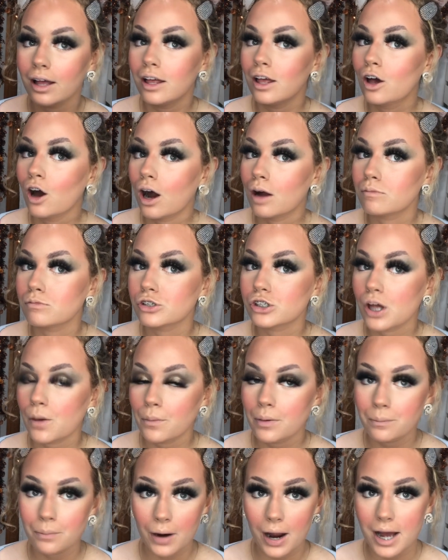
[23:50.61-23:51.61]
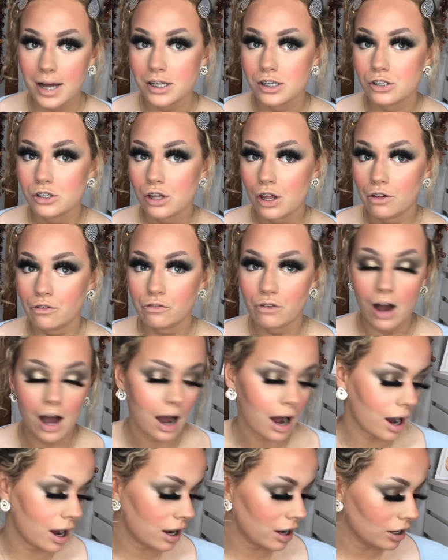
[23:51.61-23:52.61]
I'm so impressed so
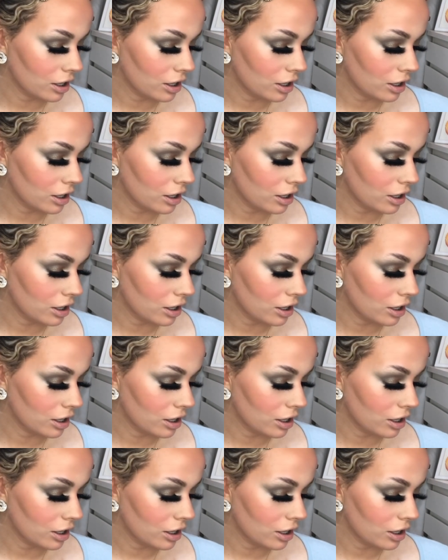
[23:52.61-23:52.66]
far.